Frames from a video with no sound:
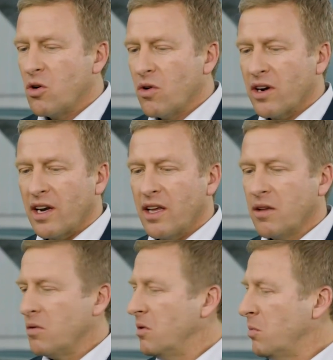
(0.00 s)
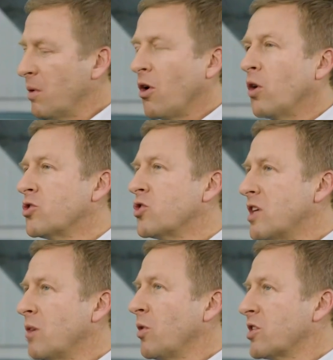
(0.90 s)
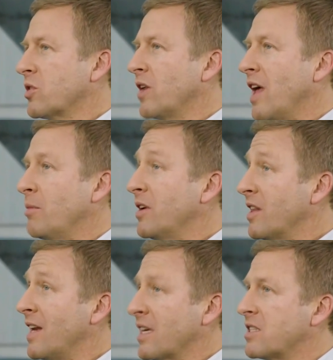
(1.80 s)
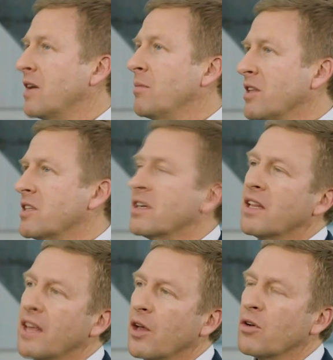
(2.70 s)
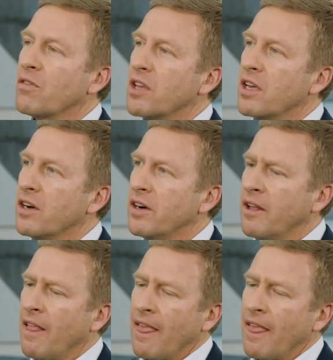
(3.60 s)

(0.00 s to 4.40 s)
Currently, we will also see what is going to happen in the next 10 months until the end of the year.